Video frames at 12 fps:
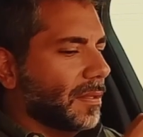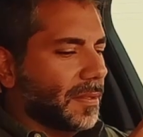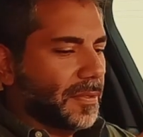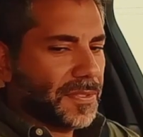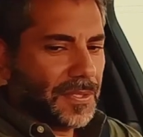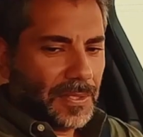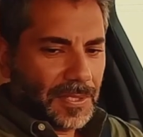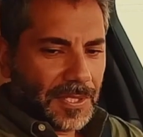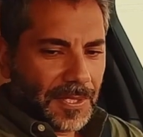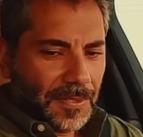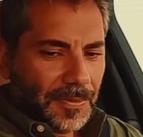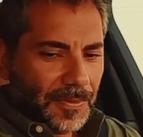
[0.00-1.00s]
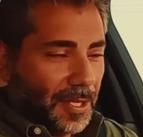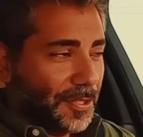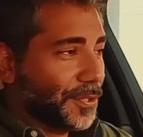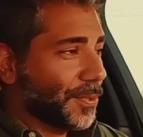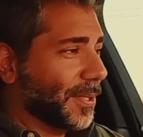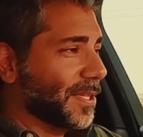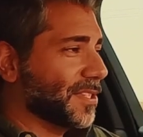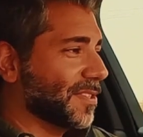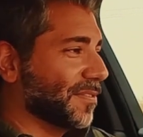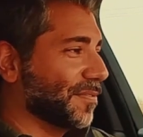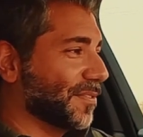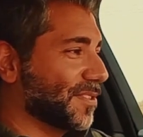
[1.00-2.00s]
There's also a choice
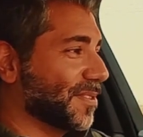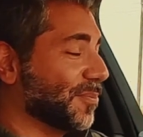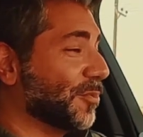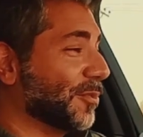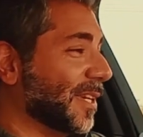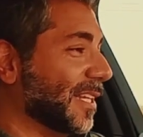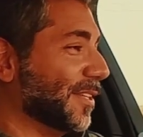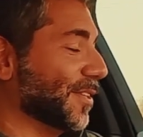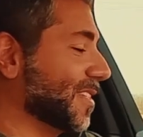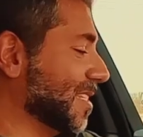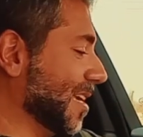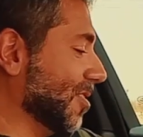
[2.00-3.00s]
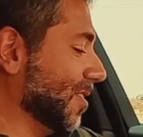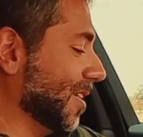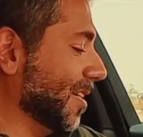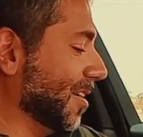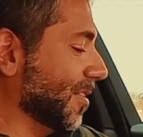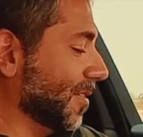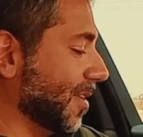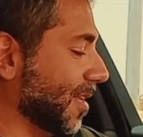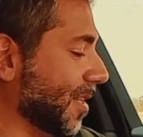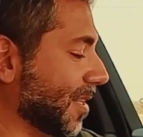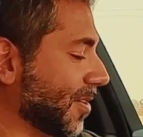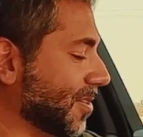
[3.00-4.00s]
of some really good sound in here.
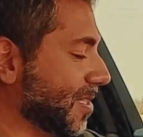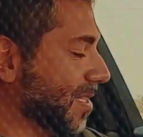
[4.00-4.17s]
There's